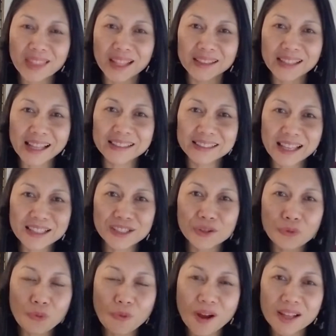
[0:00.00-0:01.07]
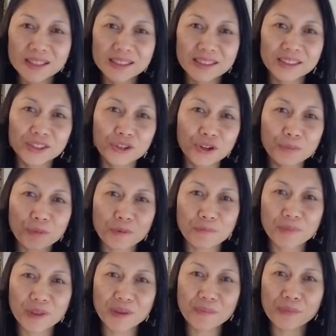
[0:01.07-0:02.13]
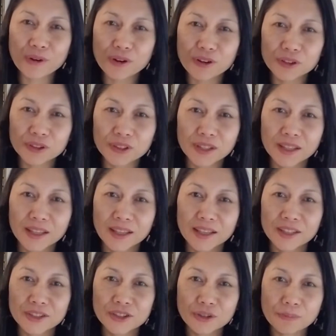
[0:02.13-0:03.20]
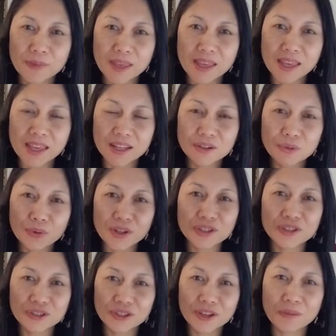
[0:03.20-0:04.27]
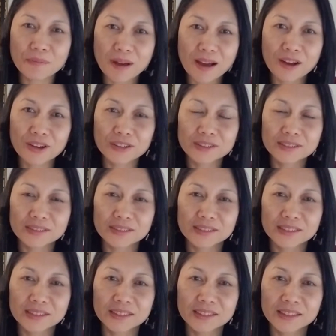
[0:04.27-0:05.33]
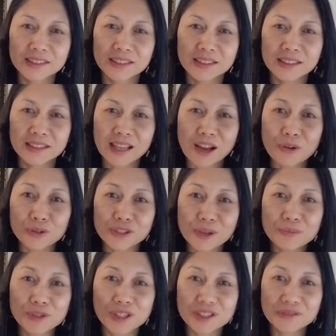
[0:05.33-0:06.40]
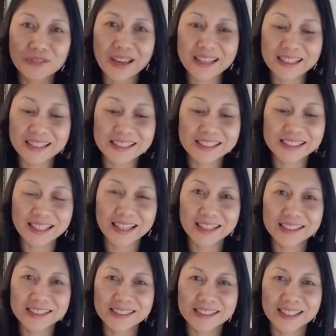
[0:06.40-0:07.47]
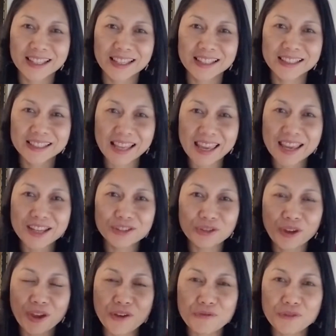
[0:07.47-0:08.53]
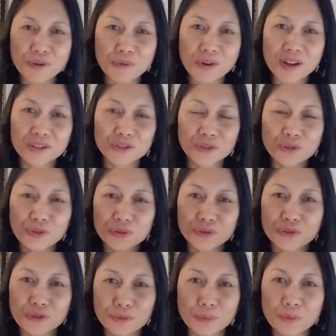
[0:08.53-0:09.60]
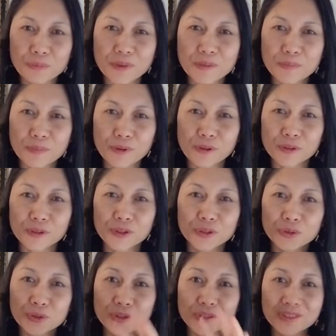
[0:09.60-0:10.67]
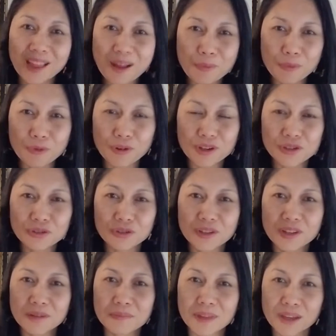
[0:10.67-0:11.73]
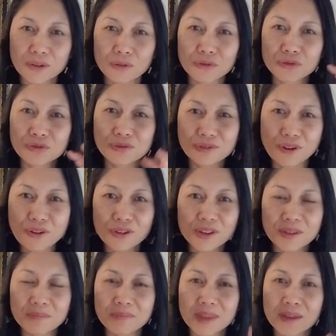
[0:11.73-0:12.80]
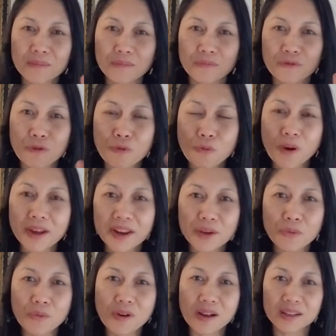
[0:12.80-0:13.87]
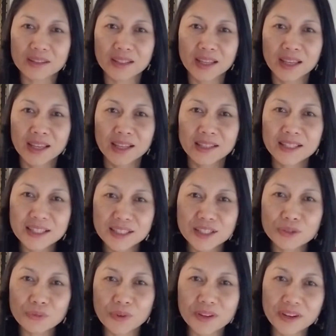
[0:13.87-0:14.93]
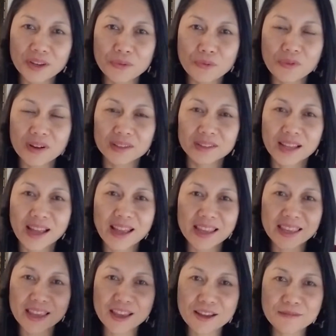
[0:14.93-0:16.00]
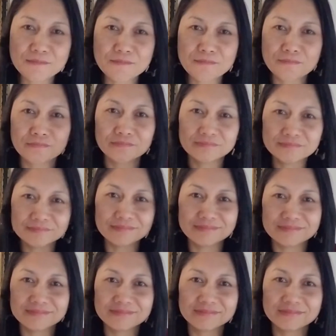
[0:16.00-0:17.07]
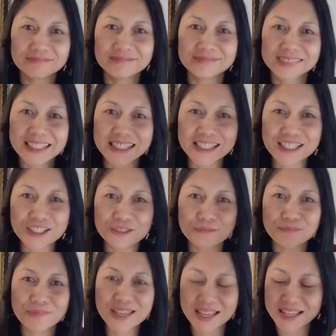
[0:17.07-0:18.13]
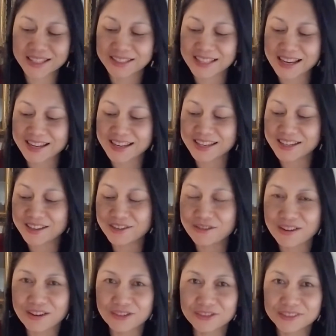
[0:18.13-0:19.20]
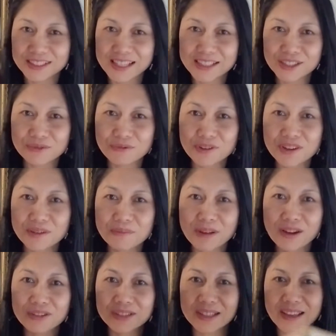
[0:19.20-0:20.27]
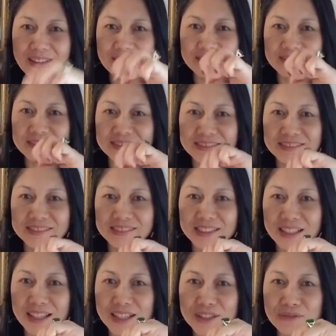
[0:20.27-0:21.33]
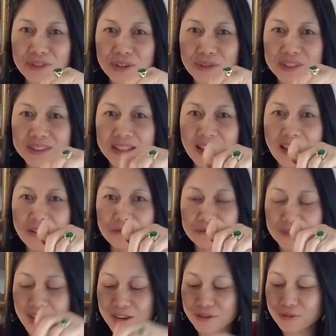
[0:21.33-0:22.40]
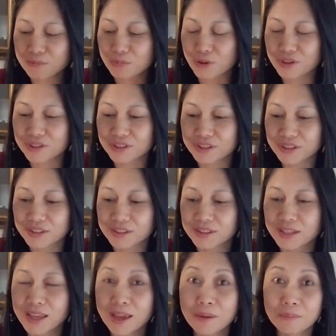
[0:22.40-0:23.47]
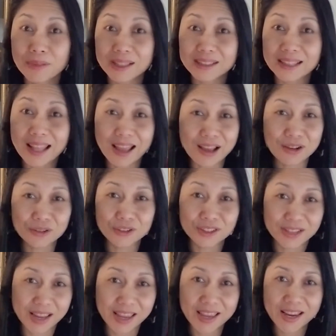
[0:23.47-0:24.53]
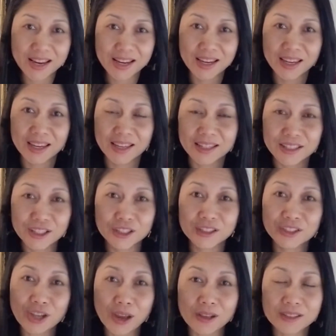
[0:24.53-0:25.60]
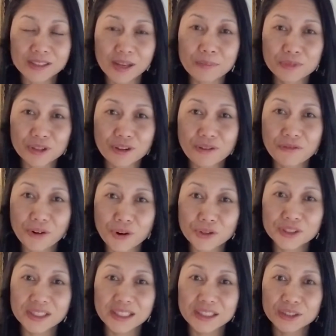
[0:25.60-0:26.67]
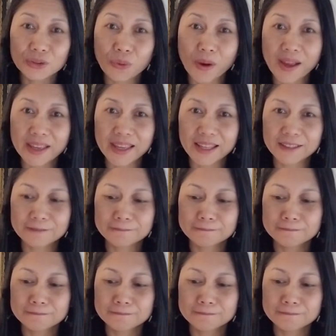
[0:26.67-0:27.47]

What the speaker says: that doesn't want group of people to be in question about our subject's finances, saying to everyone, to those group of people, to stop questioning me, controlling me for what I want. This is what I want. I am, this is me standing the ground, doesn't want to bow down. It's very tough kind of person. But now, today, this subject of ours is quiet.